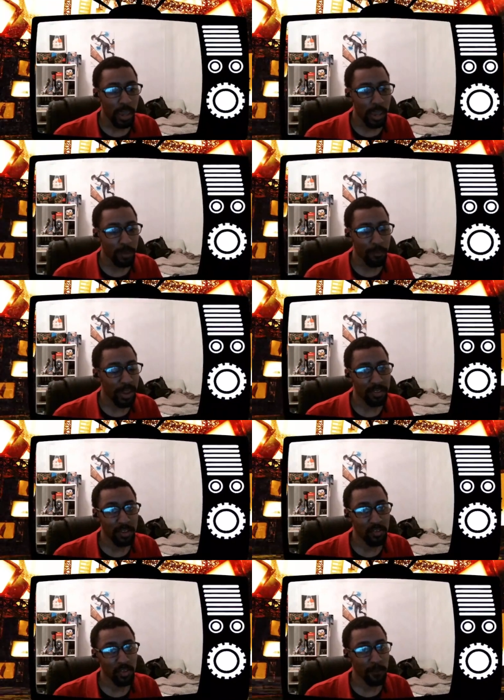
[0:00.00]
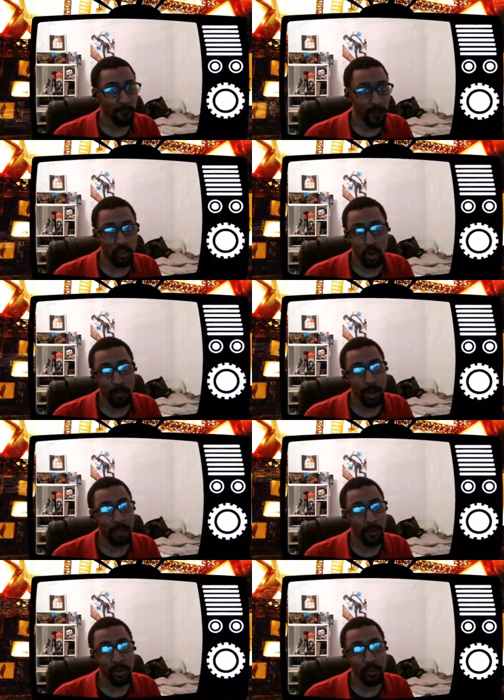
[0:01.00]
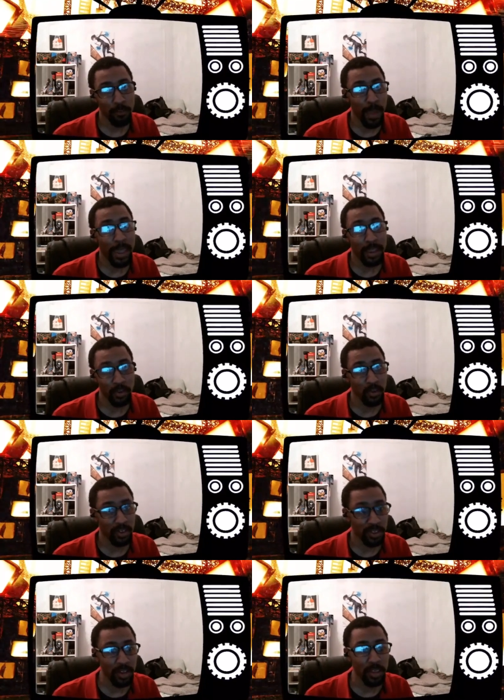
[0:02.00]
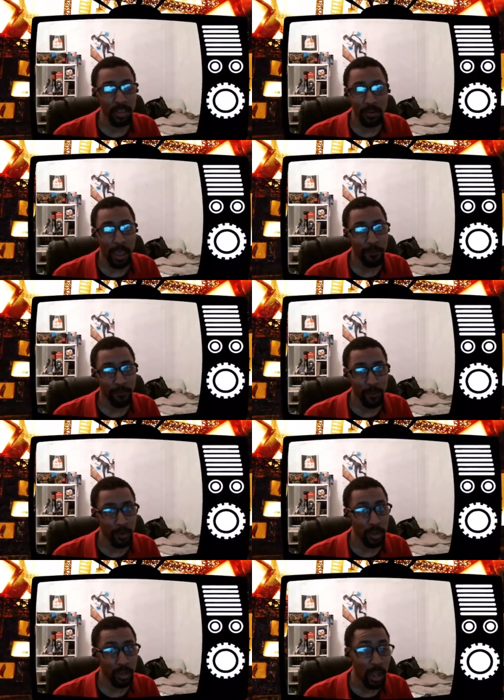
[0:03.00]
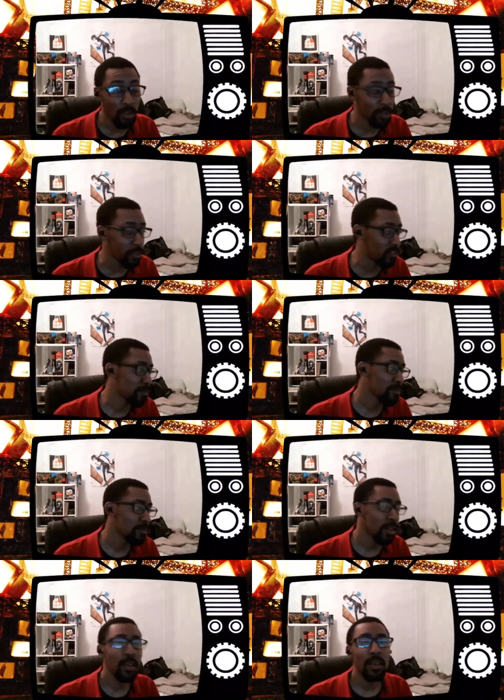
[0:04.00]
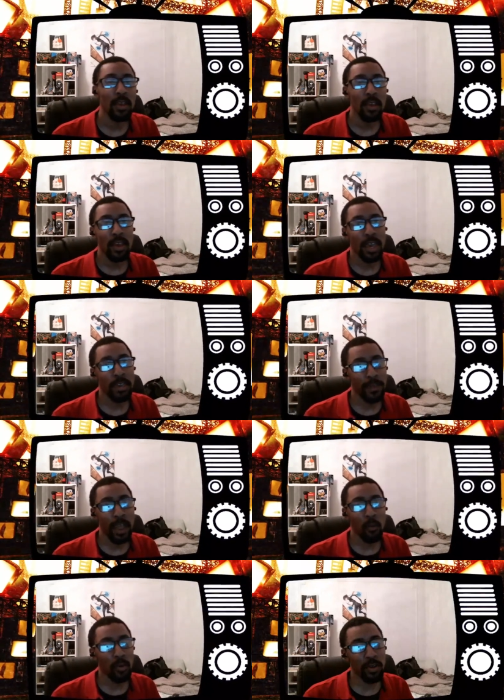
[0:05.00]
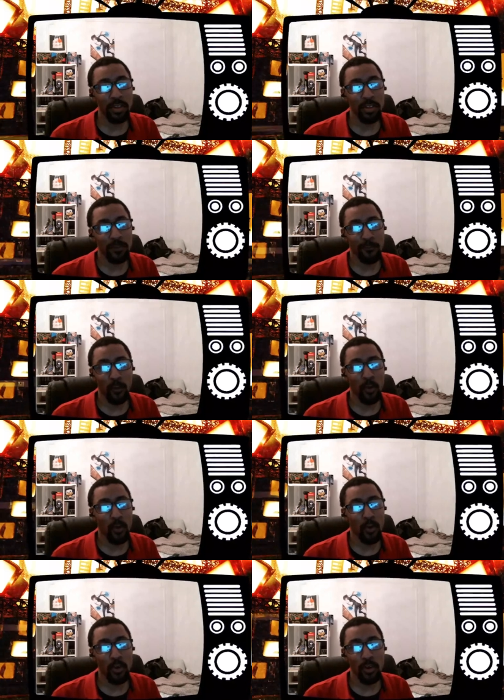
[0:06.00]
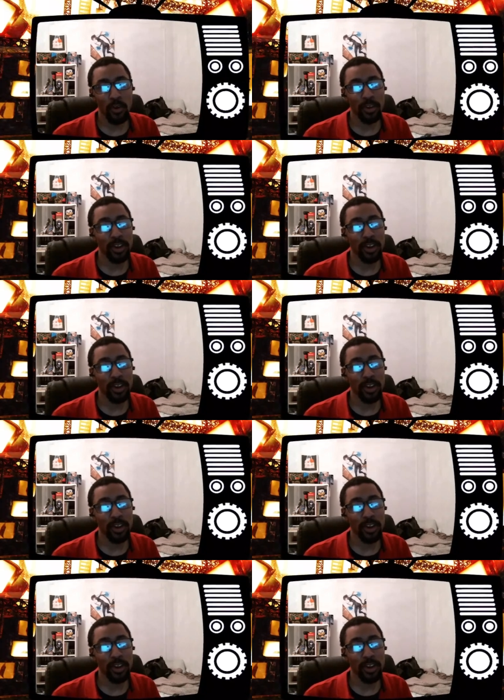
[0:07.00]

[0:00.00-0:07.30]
and by extension, the first tournament I ever entered back in New York City after uh, college and that was for